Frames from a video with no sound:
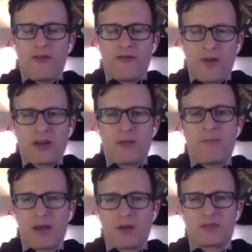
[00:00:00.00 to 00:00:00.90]

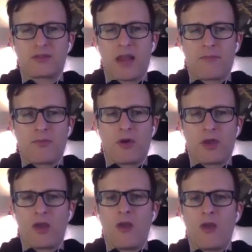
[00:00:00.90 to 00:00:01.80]
fundamental standpoint,